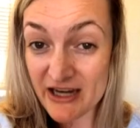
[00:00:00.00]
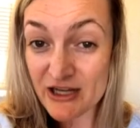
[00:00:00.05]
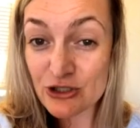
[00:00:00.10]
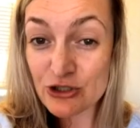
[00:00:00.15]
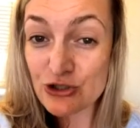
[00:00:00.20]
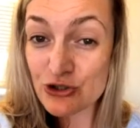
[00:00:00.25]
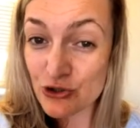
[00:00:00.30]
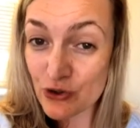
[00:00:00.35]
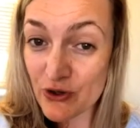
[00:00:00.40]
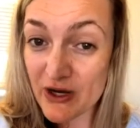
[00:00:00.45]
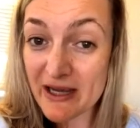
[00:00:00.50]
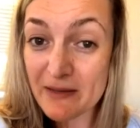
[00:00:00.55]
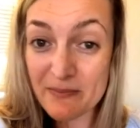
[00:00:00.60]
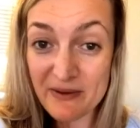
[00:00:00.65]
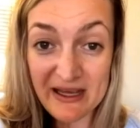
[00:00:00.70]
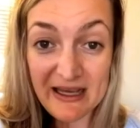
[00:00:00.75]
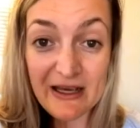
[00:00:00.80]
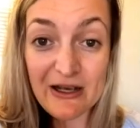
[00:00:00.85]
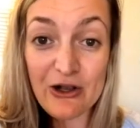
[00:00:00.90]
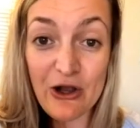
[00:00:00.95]
enjoy
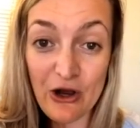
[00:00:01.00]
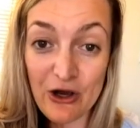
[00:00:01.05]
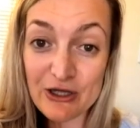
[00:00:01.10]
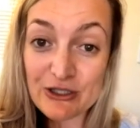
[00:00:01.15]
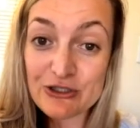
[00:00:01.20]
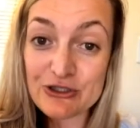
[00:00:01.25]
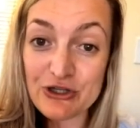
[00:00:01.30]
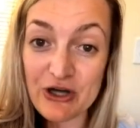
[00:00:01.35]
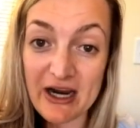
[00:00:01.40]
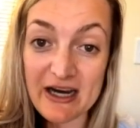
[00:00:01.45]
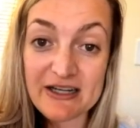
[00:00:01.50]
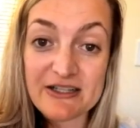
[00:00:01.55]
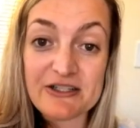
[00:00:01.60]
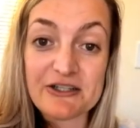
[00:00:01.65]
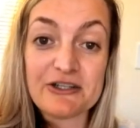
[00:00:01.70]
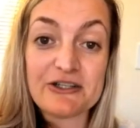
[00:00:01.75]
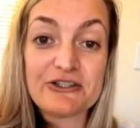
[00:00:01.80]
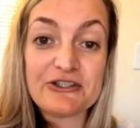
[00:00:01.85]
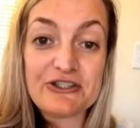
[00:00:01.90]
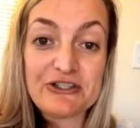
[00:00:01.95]
being a
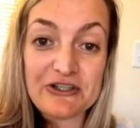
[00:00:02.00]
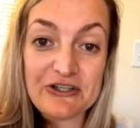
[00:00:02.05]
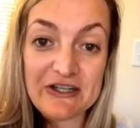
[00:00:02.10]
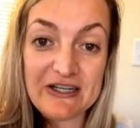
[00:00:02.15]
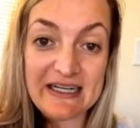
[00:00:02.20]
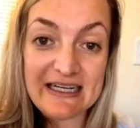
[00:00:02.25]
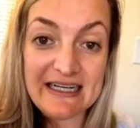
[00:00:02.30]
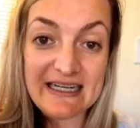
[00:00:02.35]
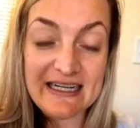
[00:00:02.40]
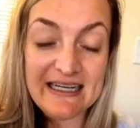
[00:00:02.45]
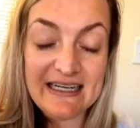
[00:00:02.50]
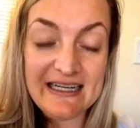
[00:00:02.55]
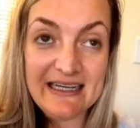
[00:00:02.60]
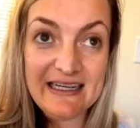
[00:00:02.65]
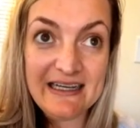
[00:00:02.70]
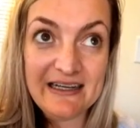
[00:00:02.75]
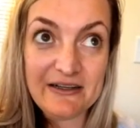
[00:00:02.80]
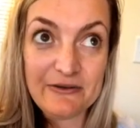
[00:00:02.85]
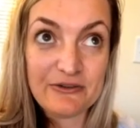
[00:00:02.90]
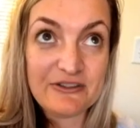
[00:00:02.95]
contractor during
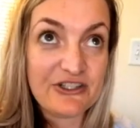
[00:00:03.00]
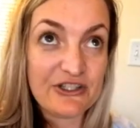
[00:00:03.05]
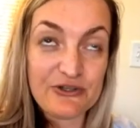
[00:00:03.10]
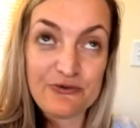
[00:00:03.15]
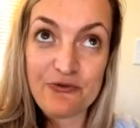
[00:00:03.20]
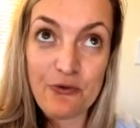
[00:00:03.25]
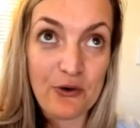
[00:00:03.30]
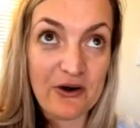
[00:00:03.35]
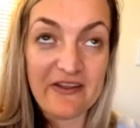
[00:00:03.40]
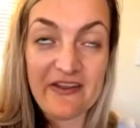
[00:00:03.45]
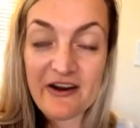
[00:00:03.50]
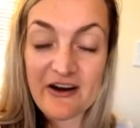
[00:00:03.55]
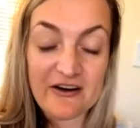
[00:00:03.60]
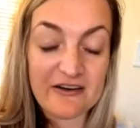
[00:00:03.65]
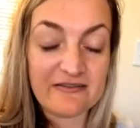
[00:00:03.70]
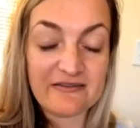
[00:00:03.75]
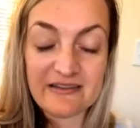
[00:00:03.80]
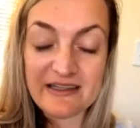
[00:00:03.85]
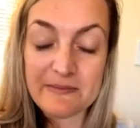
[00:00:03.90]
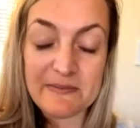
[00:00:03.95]
just for
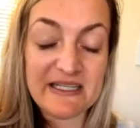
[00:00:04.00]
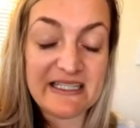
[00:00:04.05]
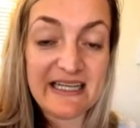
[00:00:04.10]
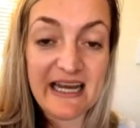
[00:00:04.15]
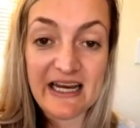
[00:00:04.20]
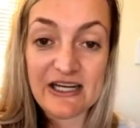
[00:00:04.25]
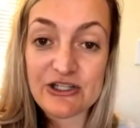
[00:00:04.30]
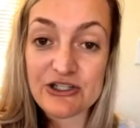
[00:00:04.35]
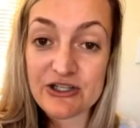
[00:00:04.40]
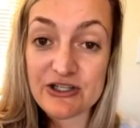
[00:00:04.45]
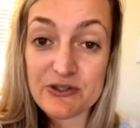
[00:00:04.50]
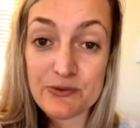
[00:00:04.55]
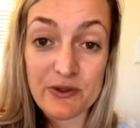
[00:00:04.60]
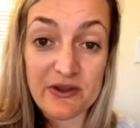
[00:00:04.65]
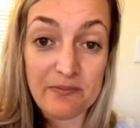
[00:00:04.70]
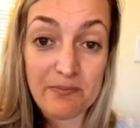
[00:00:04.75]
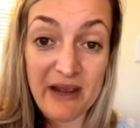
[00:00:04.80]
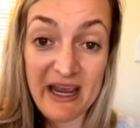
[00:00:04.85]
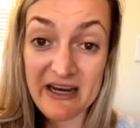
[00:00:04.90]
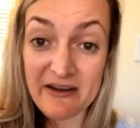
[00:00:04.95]
their limitations
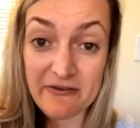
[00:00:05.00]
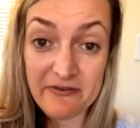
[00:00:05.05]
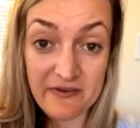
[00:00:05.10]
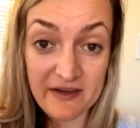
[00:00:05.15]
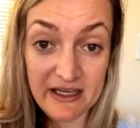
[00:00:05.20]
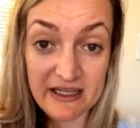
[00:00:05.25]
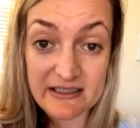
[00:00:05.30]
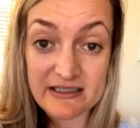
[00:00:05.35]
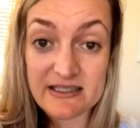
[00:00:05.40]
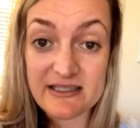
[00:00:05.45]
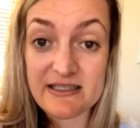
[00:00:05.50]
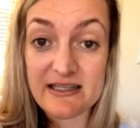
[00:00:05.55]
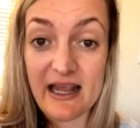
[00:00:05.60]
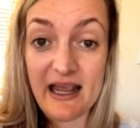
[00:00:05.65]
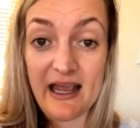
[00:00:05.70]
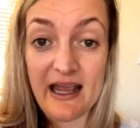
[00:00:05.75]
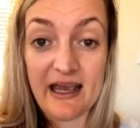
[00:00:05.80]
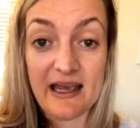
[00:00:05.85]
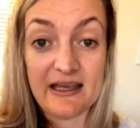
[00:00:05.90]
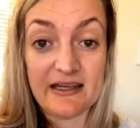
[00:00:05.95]
with benefits
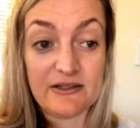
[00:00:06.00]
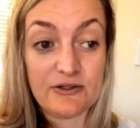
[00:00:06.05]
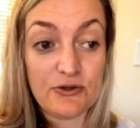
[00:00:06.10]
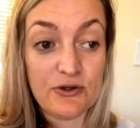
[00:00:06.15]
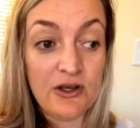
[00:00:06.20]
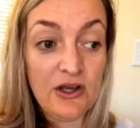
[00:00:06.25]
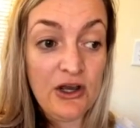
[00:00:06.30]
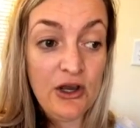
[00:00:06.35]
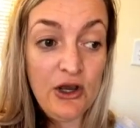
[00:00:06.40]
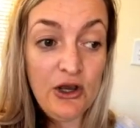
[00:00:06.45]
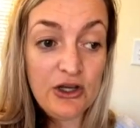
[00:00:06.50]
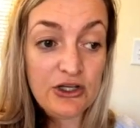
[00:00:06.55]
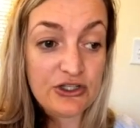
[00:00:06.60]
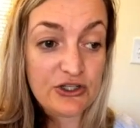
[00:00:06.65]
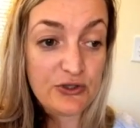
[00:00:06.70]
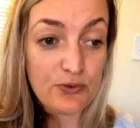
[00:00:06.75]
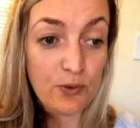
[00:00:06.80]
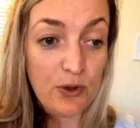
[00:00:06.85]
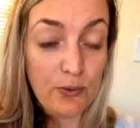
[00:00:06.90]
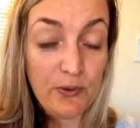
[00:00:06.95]
and
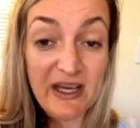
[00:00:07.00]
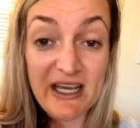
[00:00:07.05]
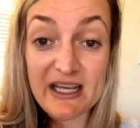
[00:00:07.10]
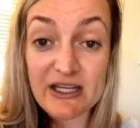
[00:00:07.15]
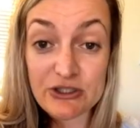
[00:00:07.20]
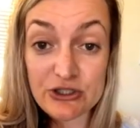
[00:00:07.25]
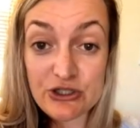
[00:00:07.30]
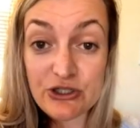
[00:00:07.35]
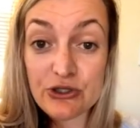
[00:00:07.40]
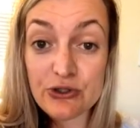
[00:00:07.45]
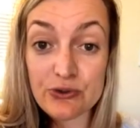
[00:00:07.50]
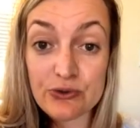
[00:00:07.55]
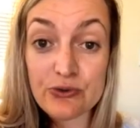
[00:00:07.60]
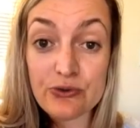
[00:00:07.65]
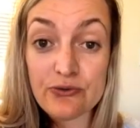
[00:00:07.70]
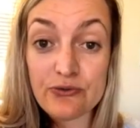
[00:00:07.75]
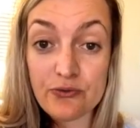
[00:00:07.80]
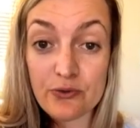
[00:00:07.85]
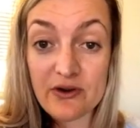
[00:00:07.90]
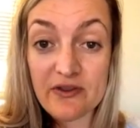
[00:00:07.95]
just what we can
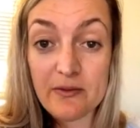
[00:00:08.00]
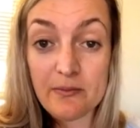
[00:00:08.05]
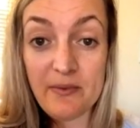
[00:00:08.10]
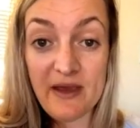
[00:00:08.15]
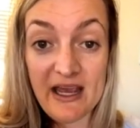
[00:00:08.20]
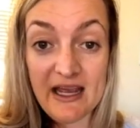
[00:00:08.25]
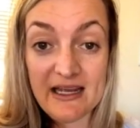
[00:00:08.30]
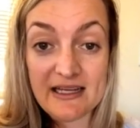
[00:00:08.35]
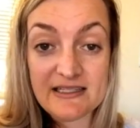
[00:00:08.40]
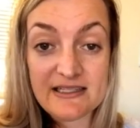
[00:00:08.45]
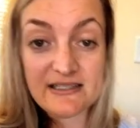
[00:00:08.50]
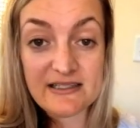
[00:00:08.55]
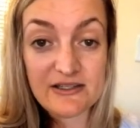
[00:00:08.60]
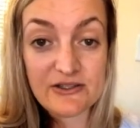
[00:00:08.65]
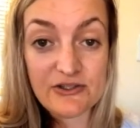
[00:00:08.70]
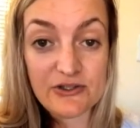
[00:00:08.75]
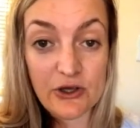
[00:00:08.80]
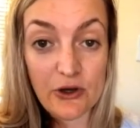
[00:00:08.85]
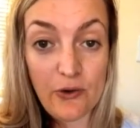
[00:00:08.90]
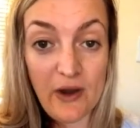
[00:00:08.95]
do for the base.
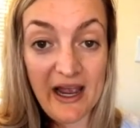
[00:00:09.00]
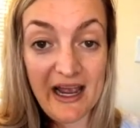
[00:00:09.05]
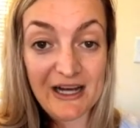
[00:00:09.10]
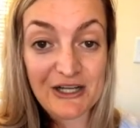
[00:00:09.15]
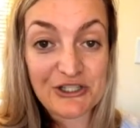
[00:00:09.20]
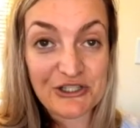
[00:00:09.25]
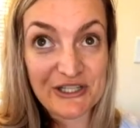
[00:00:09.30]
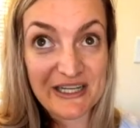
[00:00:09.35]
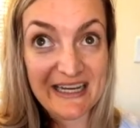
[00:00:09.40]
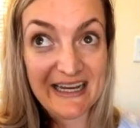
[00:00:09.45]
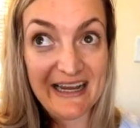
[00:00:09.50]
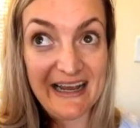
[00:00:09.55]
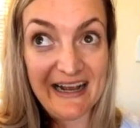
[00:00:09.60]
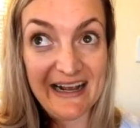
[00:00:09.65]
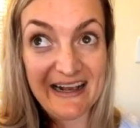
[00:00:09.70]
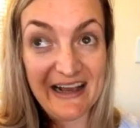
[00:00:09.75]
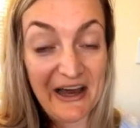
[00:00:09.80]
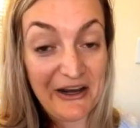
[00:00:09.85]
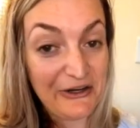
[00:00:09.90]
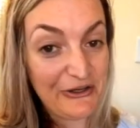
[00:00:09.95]
So I actually
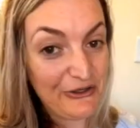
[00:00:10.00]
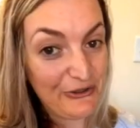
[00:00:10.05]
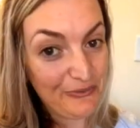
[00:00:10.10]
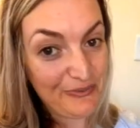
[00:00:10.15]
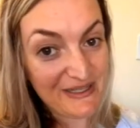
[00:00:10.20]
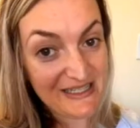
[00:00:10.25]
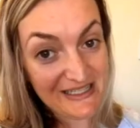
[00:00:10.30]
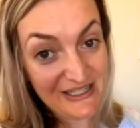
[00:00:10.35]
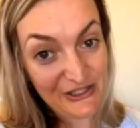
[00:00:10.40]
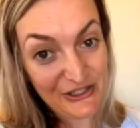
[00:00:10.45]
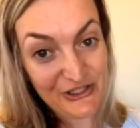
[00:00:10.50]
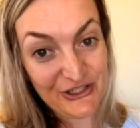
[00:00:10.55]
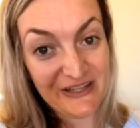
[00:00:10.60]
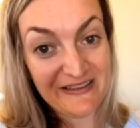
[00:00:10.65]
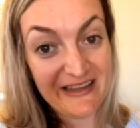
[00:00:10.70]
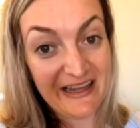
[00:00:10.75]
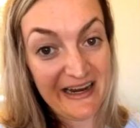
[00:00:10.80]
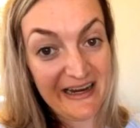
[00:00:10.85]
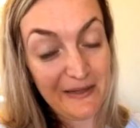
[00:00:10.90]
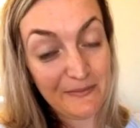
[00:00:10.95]
got a new position
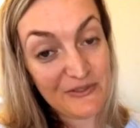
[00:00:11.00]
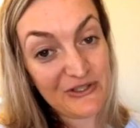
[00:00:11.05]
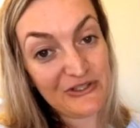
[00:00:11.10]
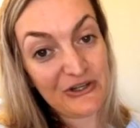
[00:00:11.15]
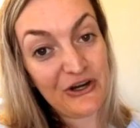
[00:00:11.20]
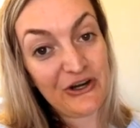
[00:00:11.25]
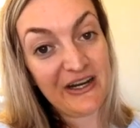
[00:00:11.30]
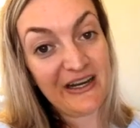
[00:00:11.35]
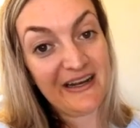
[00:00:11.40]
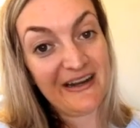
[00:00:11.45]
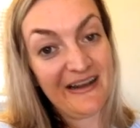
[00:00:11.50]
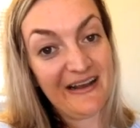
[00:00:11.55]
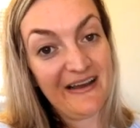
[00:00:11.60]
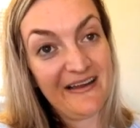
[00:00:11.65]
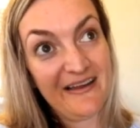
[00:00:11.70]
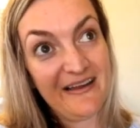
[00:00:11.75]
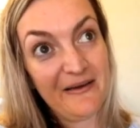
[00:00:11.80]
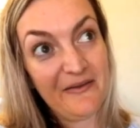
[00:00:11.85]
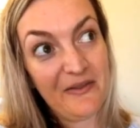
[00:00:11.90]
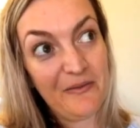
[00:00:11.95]
that I am starting
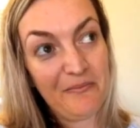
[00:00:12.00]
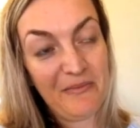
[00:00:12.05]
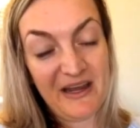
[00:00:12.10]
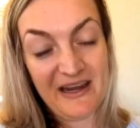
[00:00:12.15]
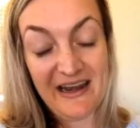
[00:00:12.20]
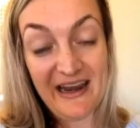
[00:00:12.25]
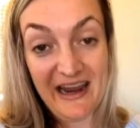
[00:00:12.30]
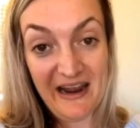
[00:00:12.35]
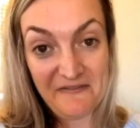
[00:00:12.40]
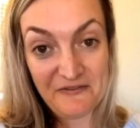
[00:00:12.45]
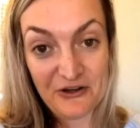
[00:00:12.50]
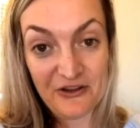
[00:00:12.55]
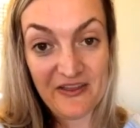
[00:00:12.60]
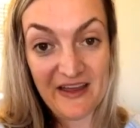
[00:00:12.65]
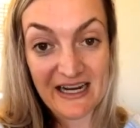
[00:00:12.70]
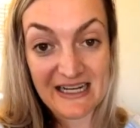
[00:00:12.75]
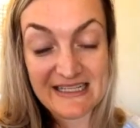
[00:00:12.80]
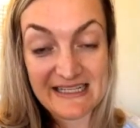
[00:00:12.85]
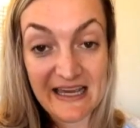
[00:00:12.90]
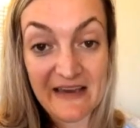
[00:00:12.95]
the Monday after
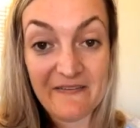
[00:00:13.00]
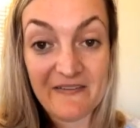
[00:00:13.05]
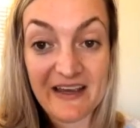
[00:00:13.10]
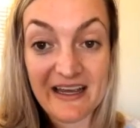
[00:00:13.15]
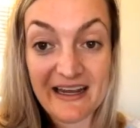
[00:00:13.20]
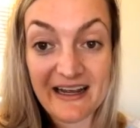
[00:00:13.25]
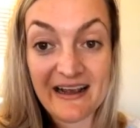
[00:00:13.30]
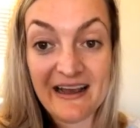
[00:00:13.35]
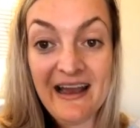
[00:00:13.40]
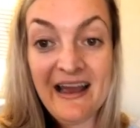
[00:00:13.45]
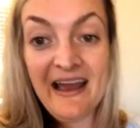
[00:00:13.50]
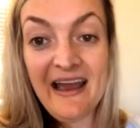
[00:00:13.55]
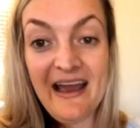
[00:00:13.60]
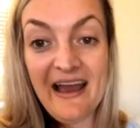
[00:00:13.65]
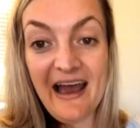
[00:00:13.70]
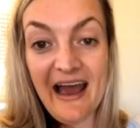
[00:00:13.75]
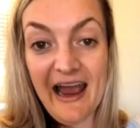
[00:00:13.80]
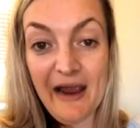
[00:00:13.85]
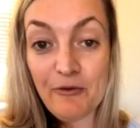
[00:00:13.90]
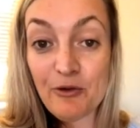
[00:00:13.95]
Thanksgiving.
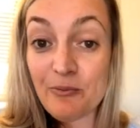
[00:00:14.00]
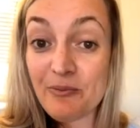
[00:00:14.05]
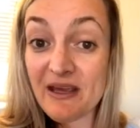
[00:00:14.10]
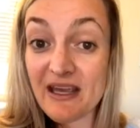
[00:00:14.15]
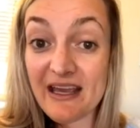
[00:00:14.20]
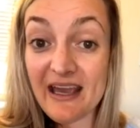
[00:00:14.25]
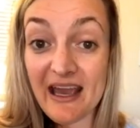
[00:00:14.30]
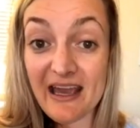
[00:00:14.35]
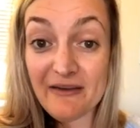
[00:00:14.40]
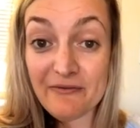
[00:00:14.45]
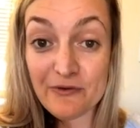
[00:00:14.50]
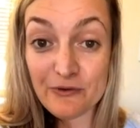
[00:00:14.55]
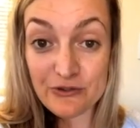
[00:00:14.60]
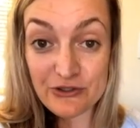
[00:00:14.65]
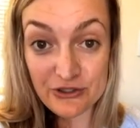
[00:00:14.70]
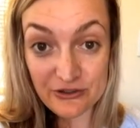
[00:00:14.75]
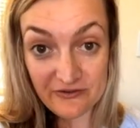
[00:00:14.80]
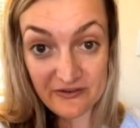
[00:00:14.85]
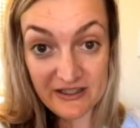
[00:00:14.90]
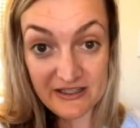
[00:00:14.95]
I will be a food
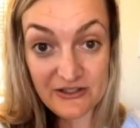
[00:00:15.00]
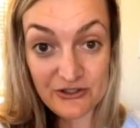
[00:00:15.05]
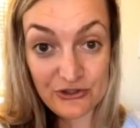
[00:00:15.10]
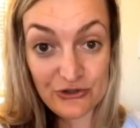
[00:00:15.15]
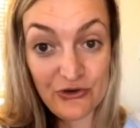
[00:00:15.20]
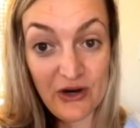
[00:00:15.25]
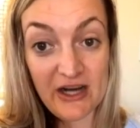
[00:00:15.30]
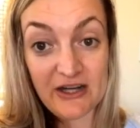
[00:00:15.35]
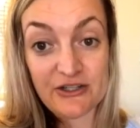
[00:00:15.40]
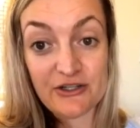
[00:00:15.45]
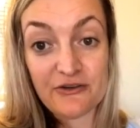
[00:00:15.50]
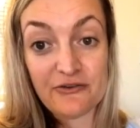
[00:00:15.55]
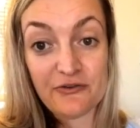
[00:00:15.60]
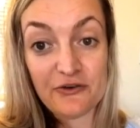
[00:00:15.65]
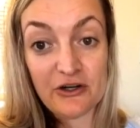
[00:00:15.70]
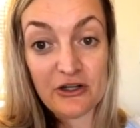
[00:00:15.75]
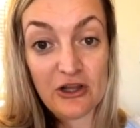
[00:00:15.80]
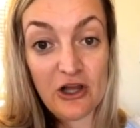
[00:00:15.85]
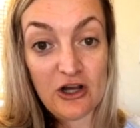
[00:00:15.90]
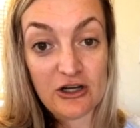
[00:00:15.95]
service director
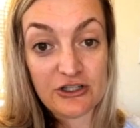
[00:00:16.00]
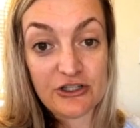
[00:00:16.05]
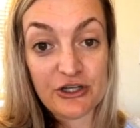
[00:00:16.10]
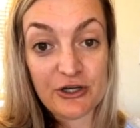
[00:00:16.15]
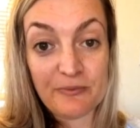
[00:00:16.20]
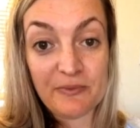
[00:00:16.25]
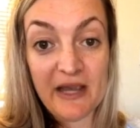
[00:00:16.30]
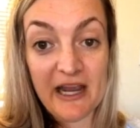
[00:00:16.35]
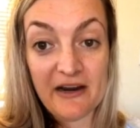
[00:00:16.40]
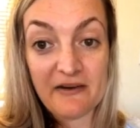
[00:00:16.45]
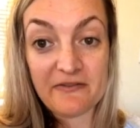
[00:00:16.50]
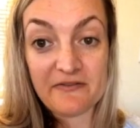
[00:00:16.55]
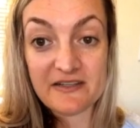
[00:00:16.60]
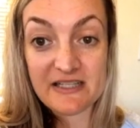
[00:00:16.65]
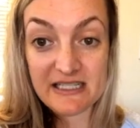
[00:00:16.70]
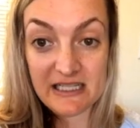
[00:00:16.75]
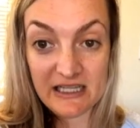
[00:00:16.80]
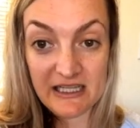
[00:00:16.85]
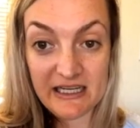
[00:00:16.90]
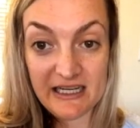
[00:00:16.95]
for a long-term care
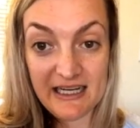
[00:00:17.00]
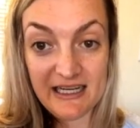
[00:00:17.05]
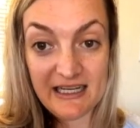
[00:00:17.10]
facility.